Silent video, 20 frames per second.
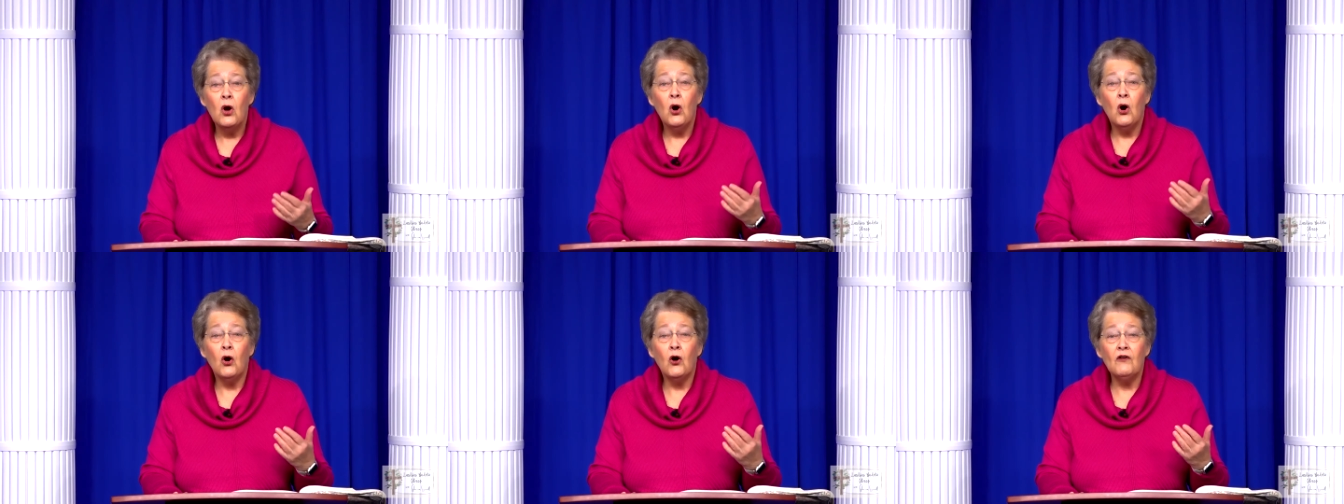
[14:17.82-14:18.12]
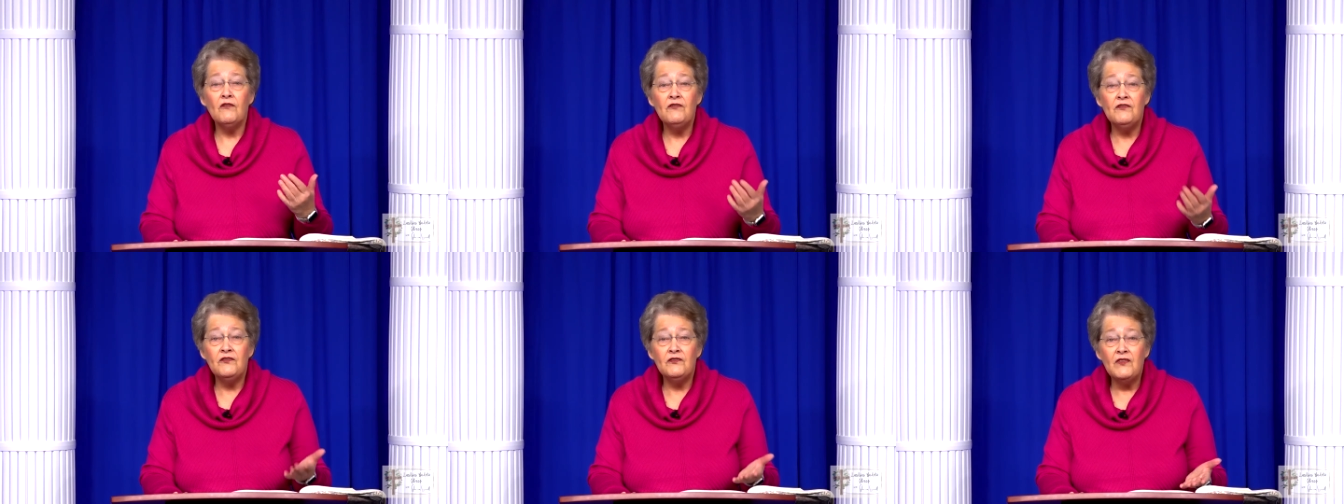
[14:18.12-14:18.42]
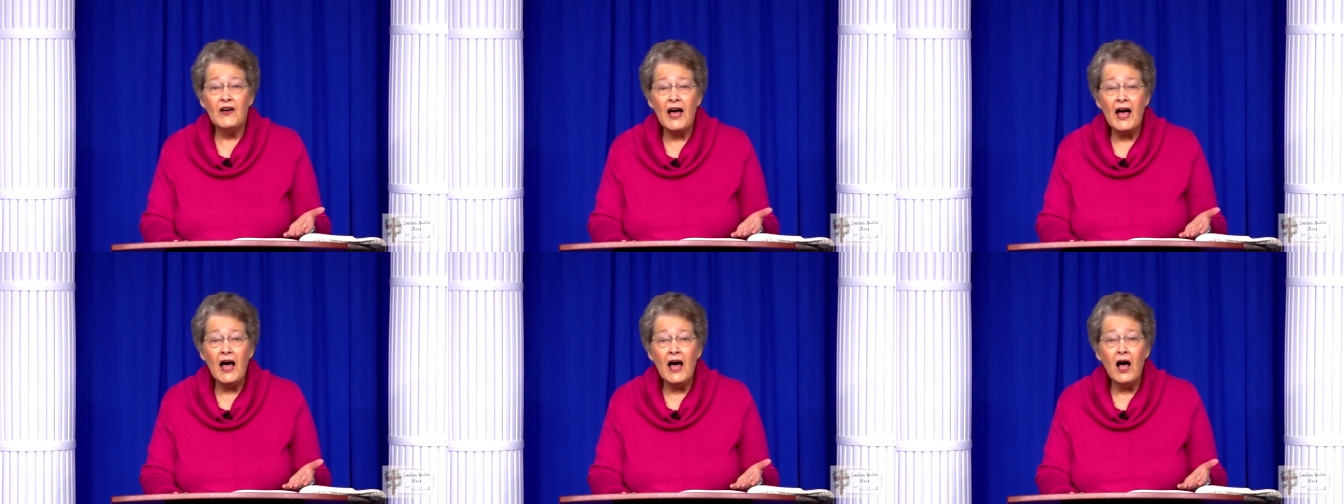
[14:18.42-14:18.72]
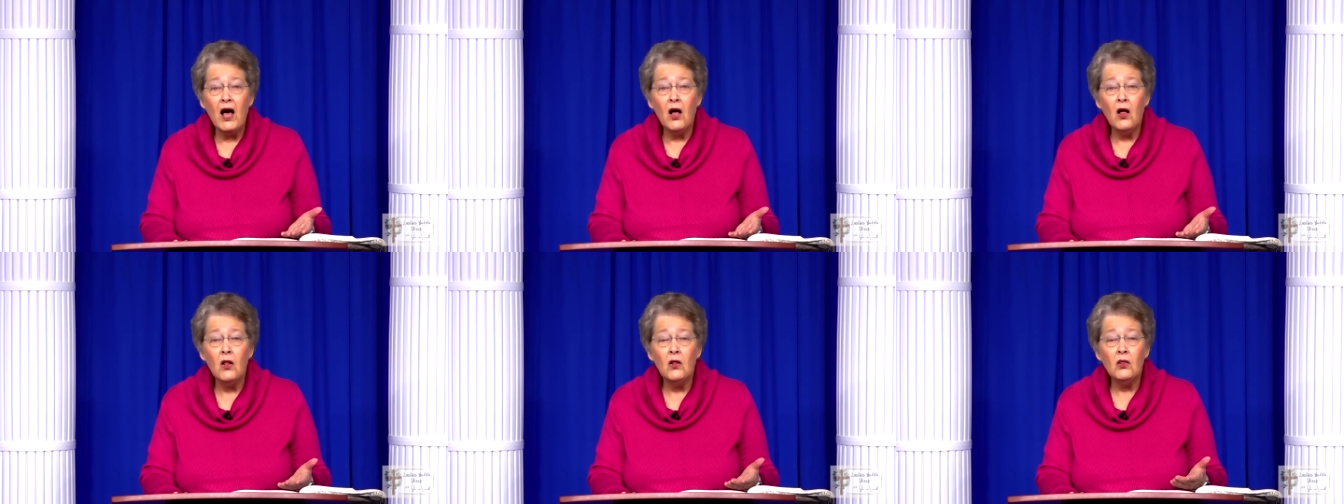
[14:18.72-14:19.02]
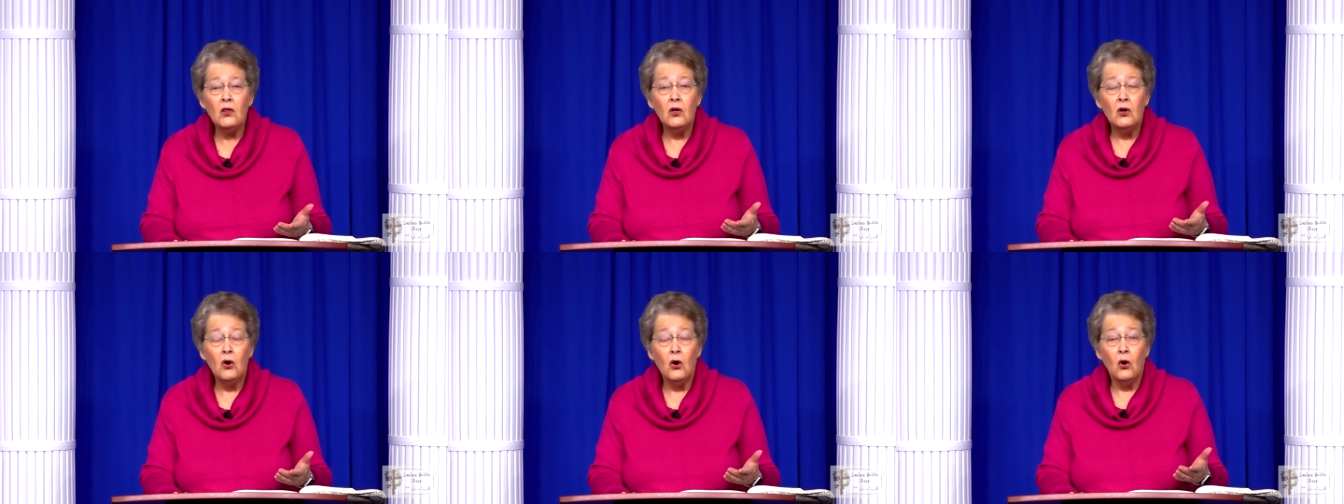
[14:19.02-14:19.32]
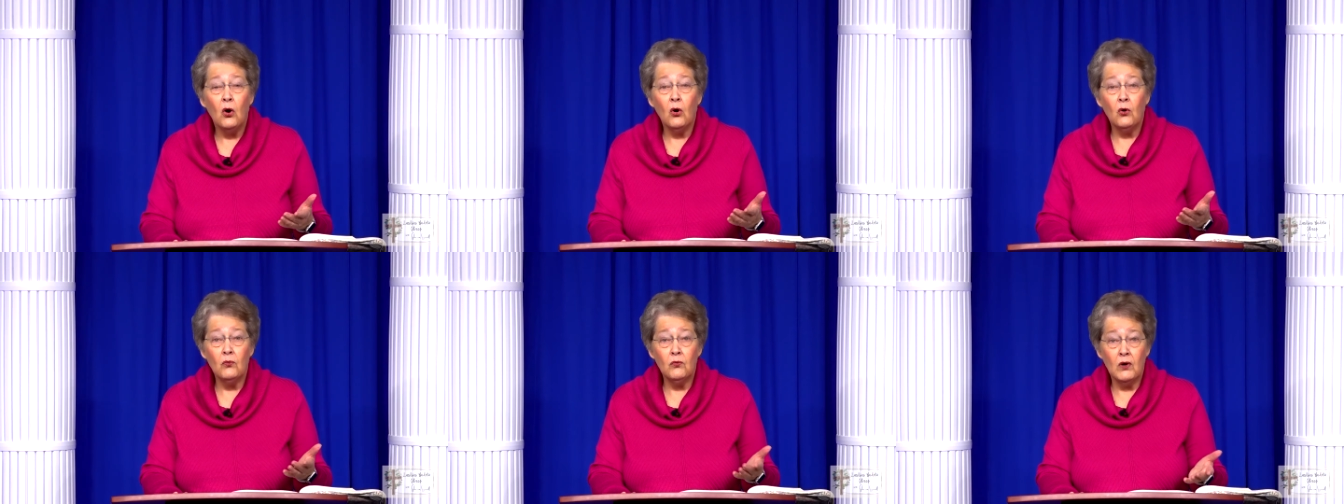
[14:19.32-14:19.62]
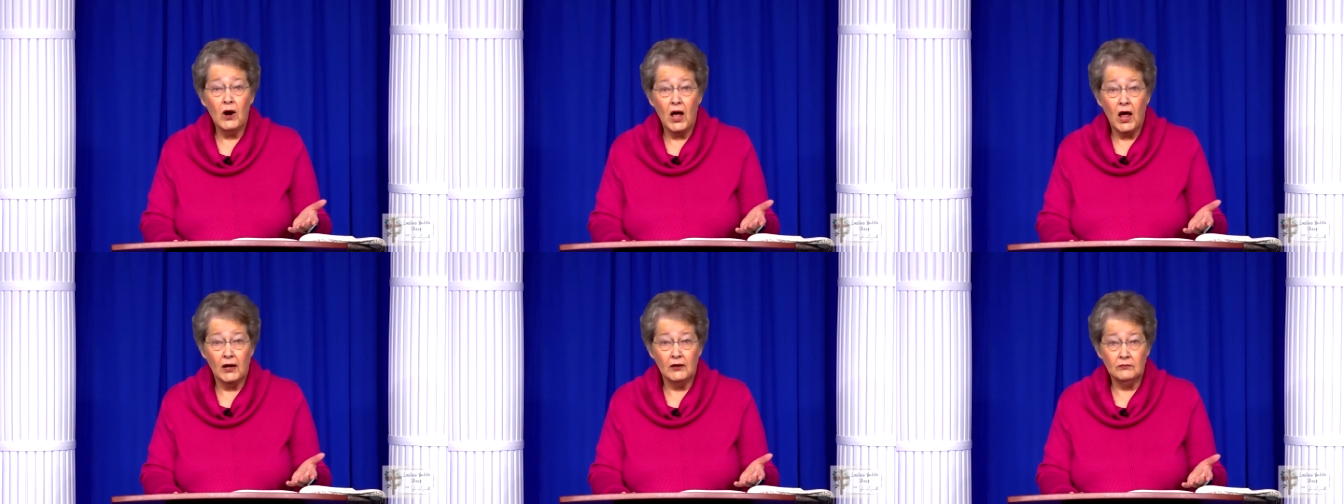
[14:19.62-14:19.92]
or foul or
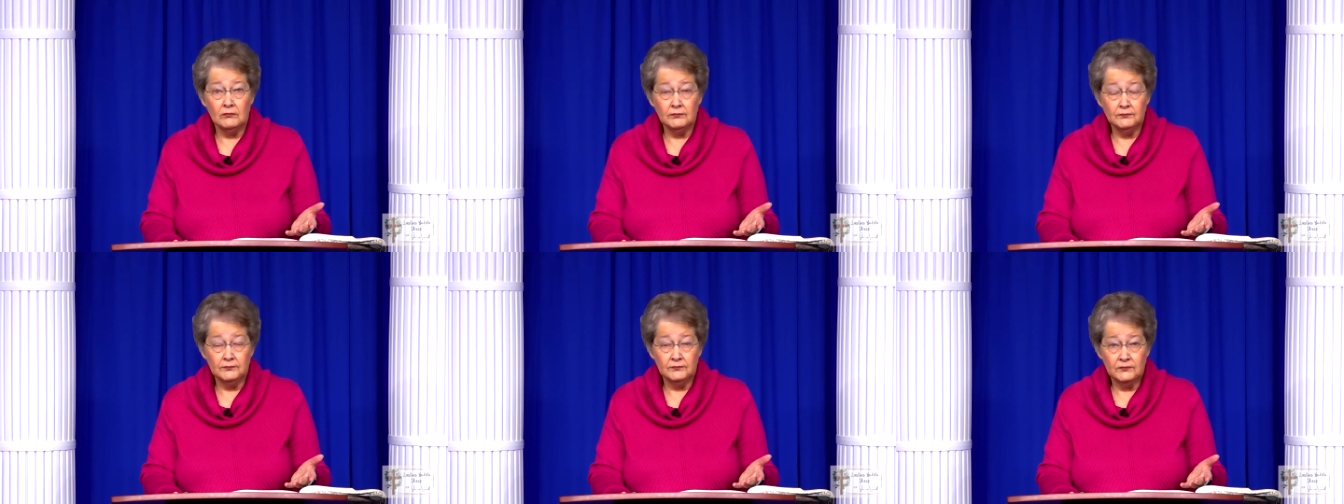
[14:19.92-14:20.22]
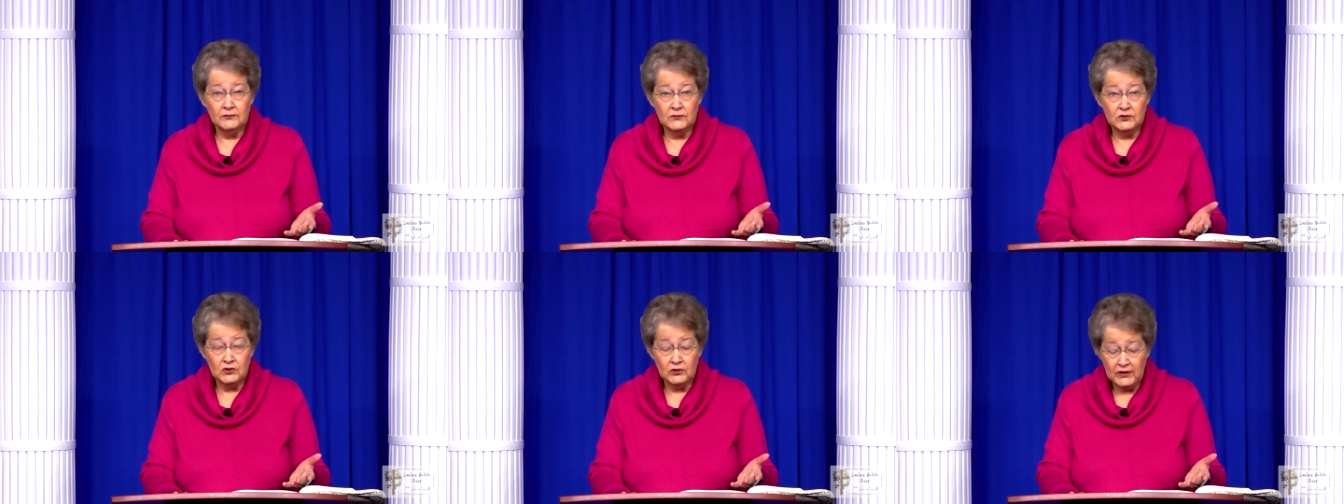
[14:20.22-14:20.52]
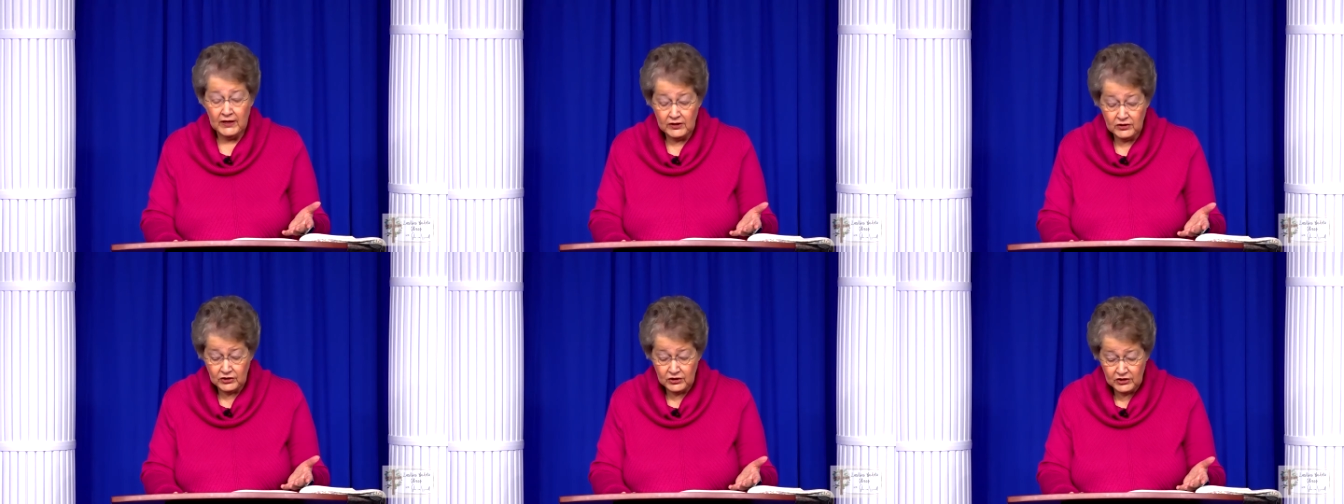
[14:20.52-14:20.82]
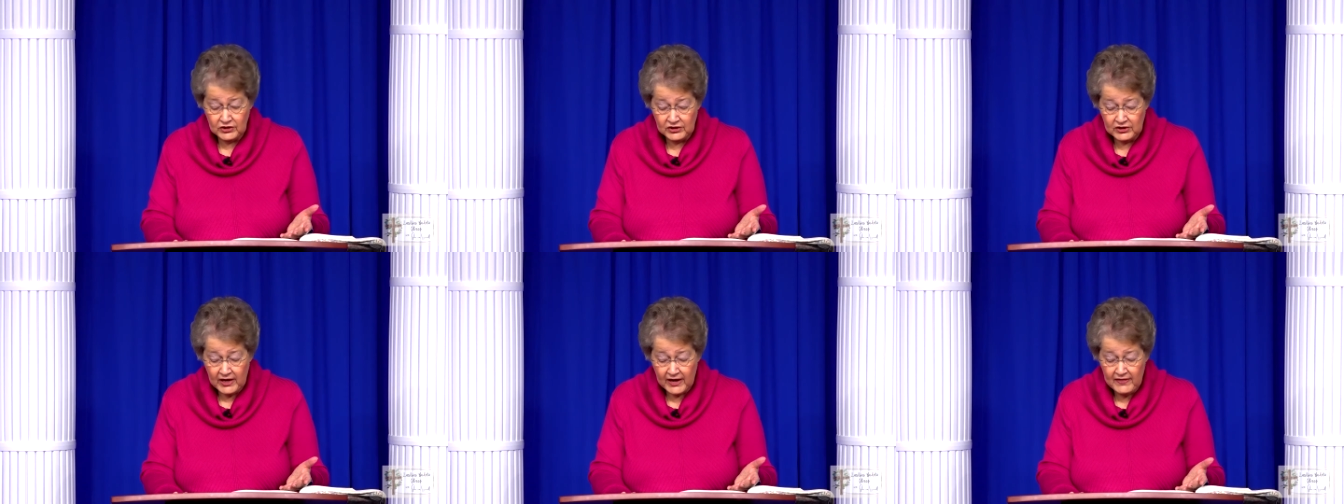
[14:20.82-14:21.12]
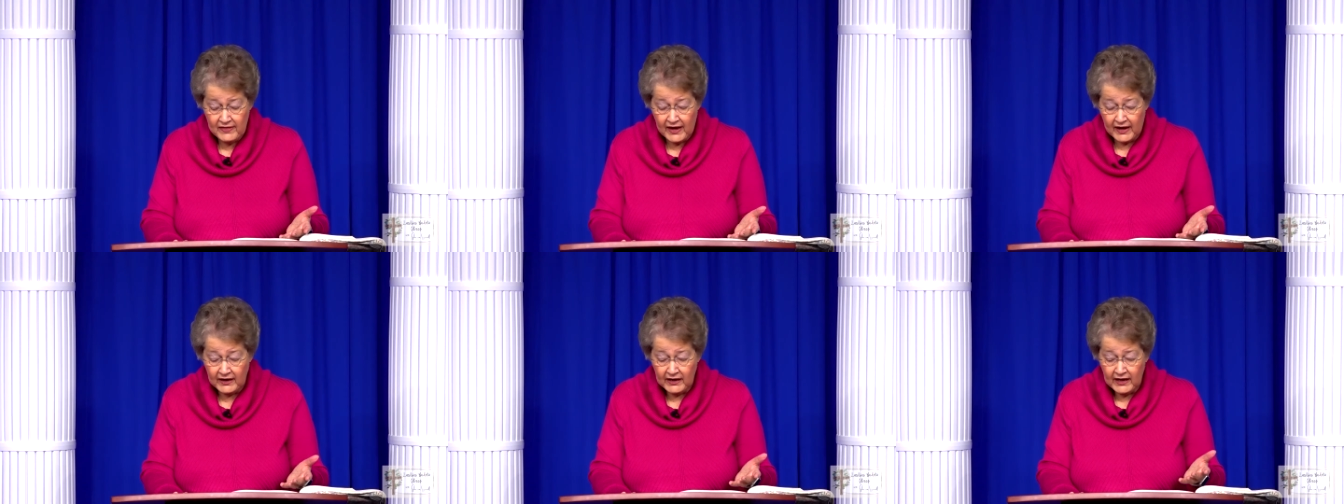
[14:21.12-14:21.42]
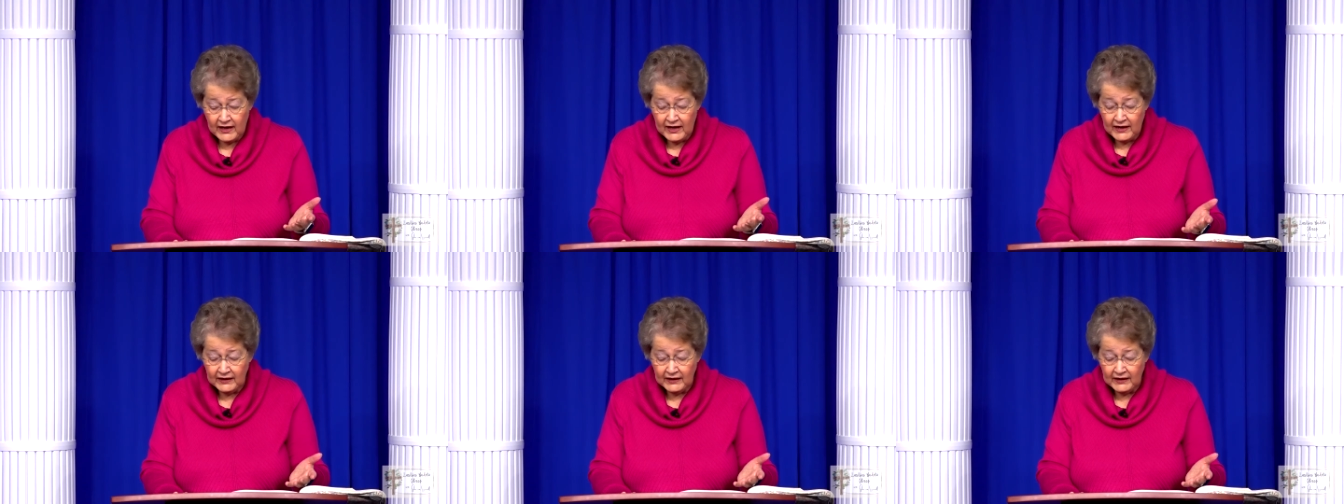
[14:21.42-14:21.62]
rotten. So let's just say that.